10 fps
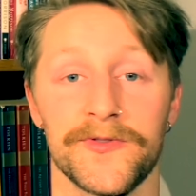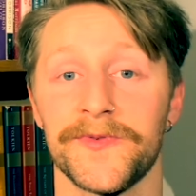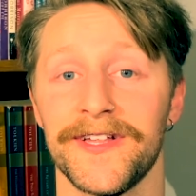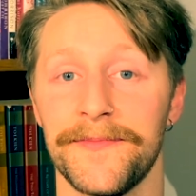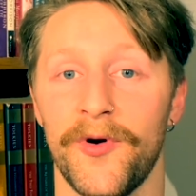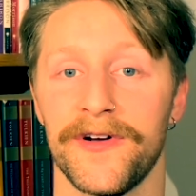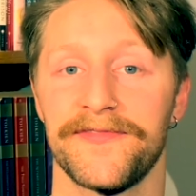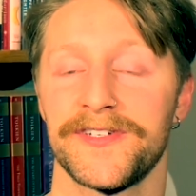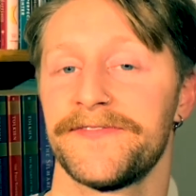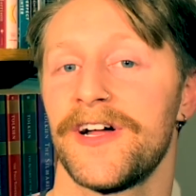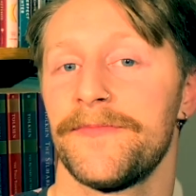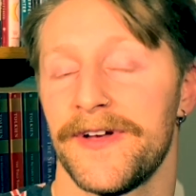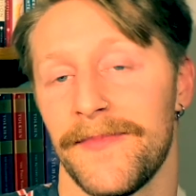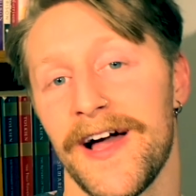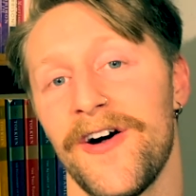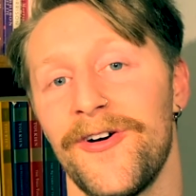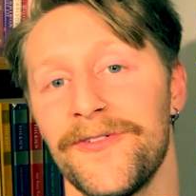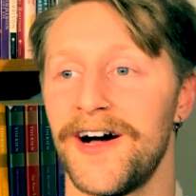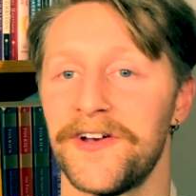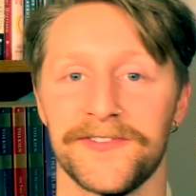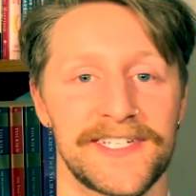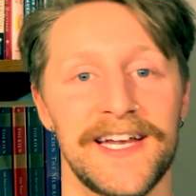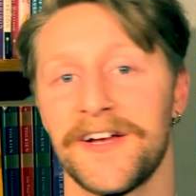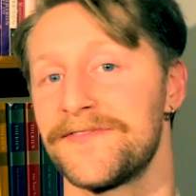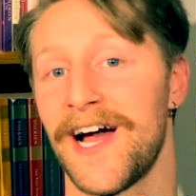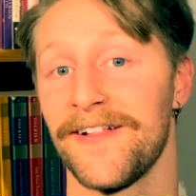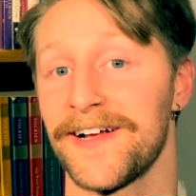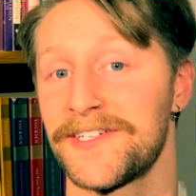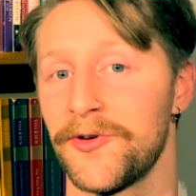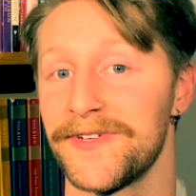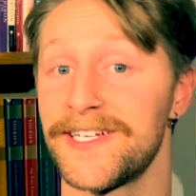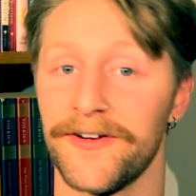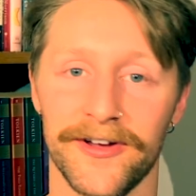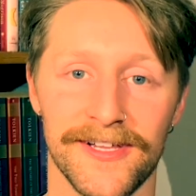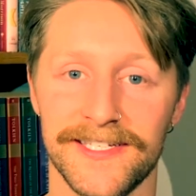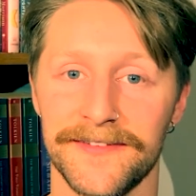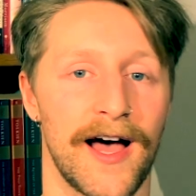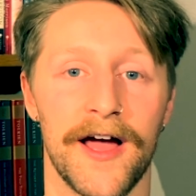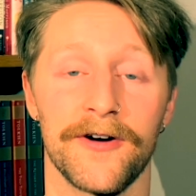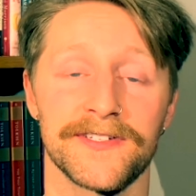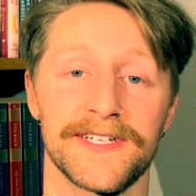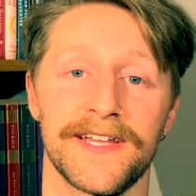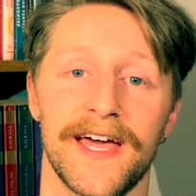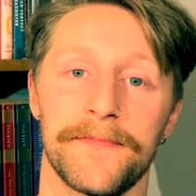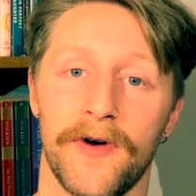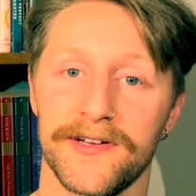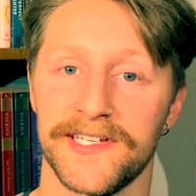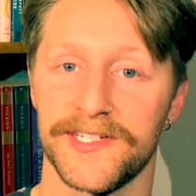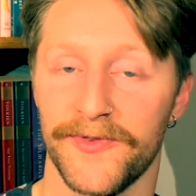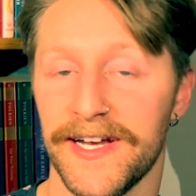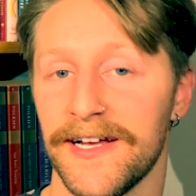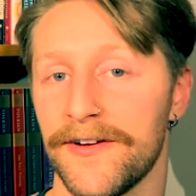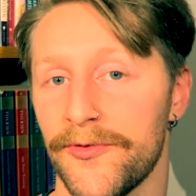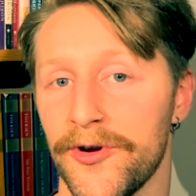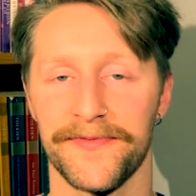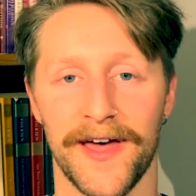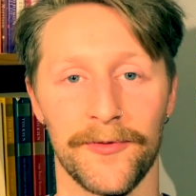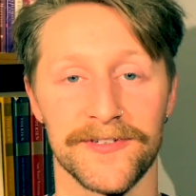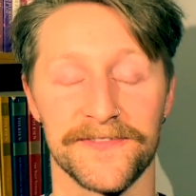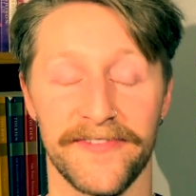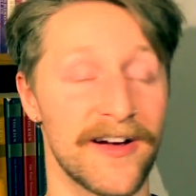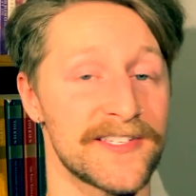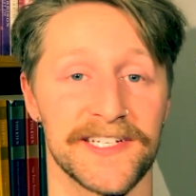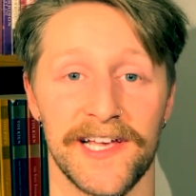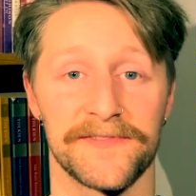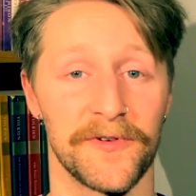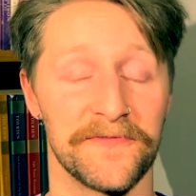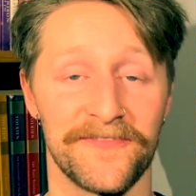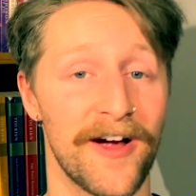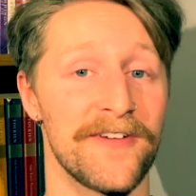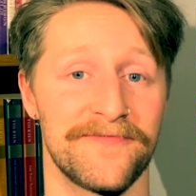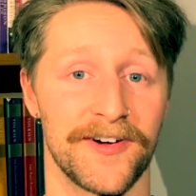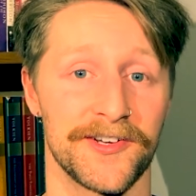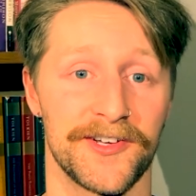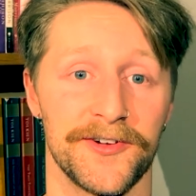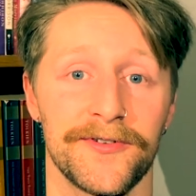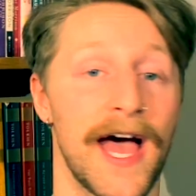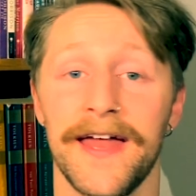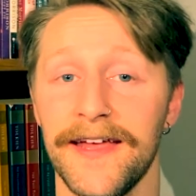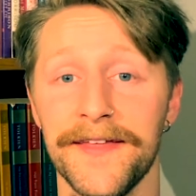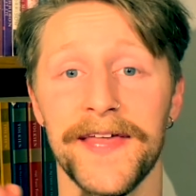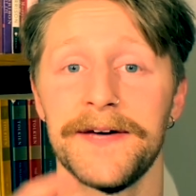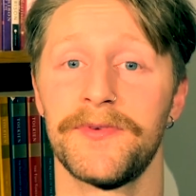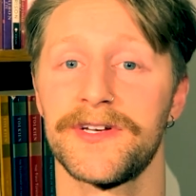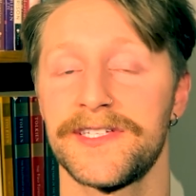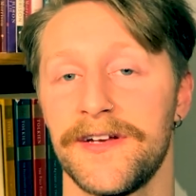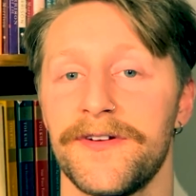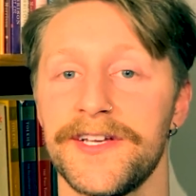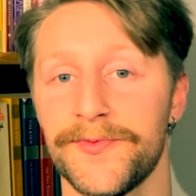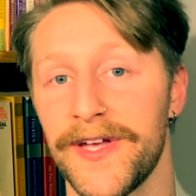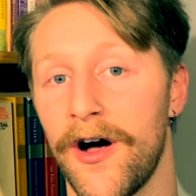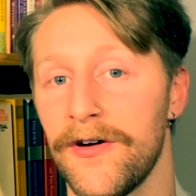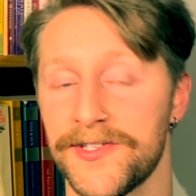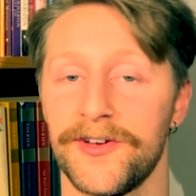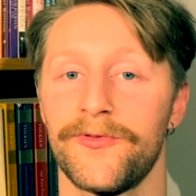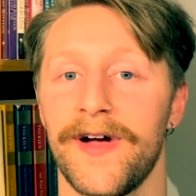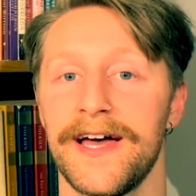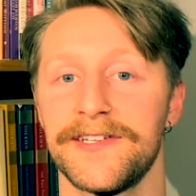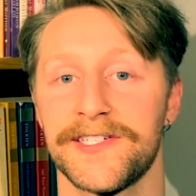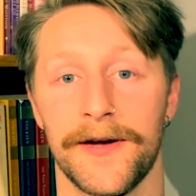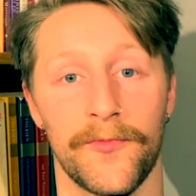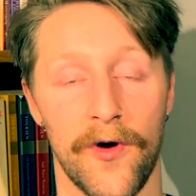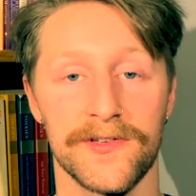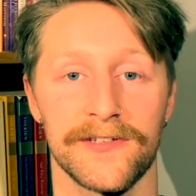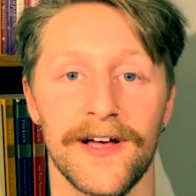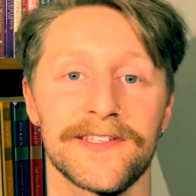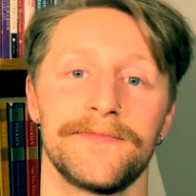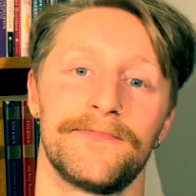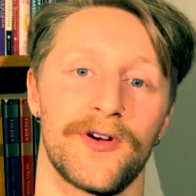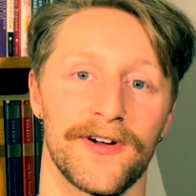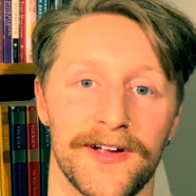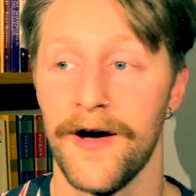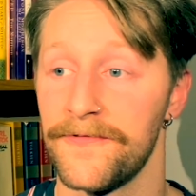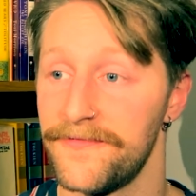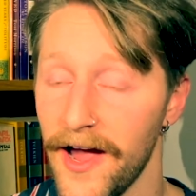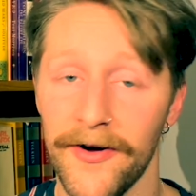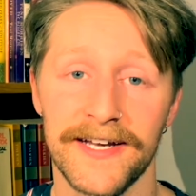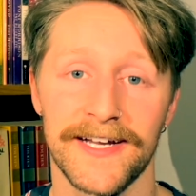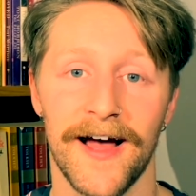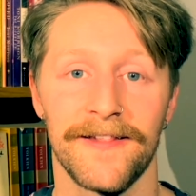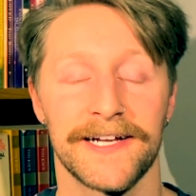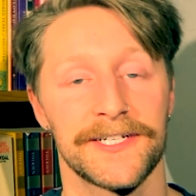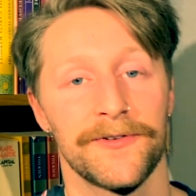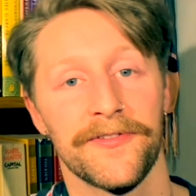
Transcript: was really important for developing my own understanding of dialectical materialism. I hosted a Marxist reading group that was very successful and very fun to do. And in that book series, we also read some Rosa Luxemburg, a very dialectical